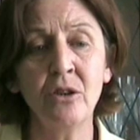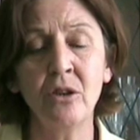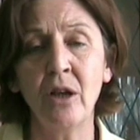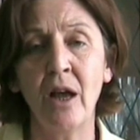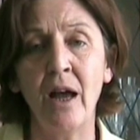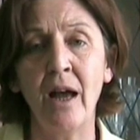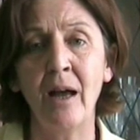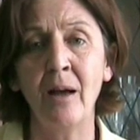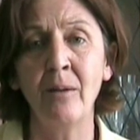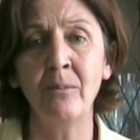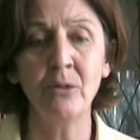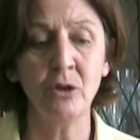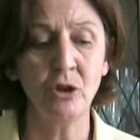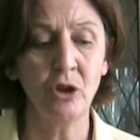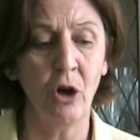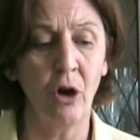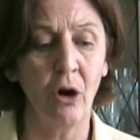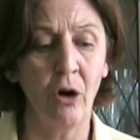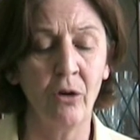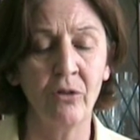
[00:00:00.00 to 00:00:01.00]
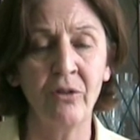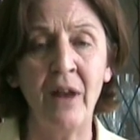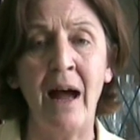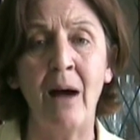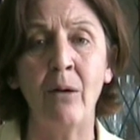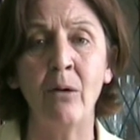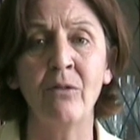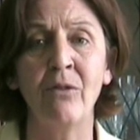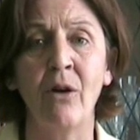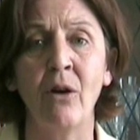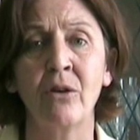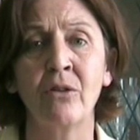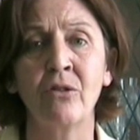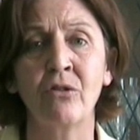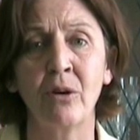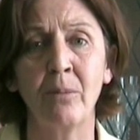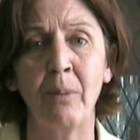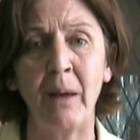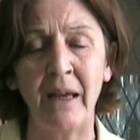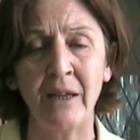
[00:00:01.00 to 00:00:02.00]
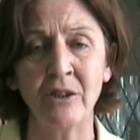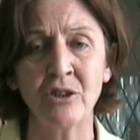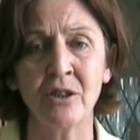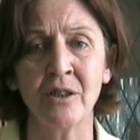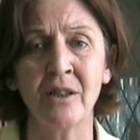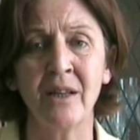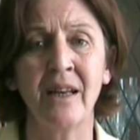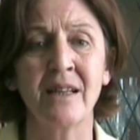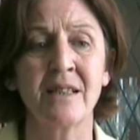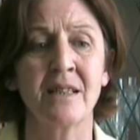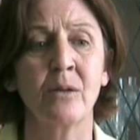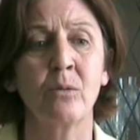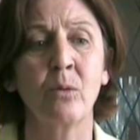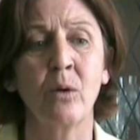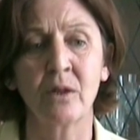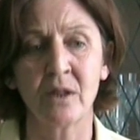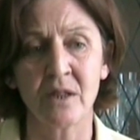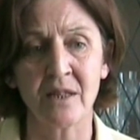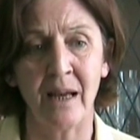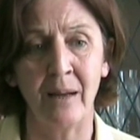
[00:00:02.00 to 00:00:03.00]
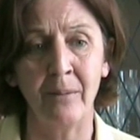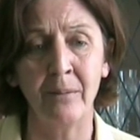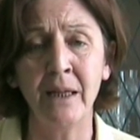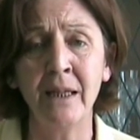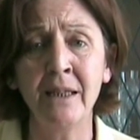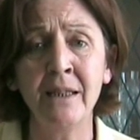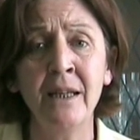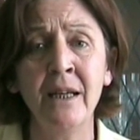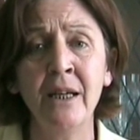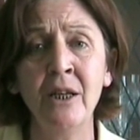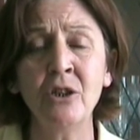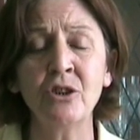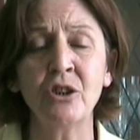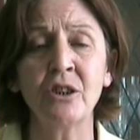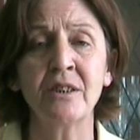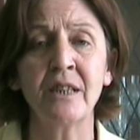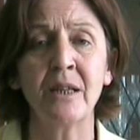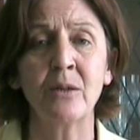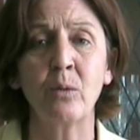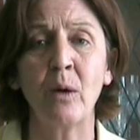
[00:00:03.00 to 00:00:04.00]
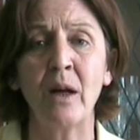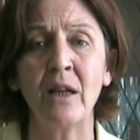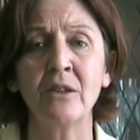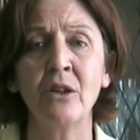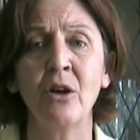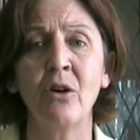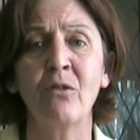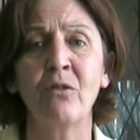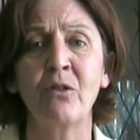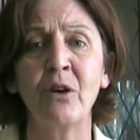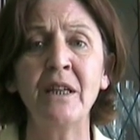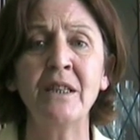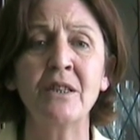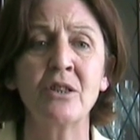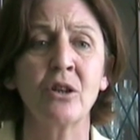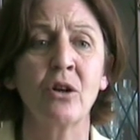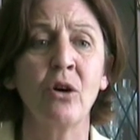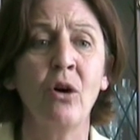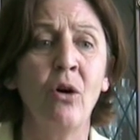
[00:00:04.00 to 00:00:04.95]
"You're now a voluntary patient." And I said, "What does that mean?" She said, "Well, you're free to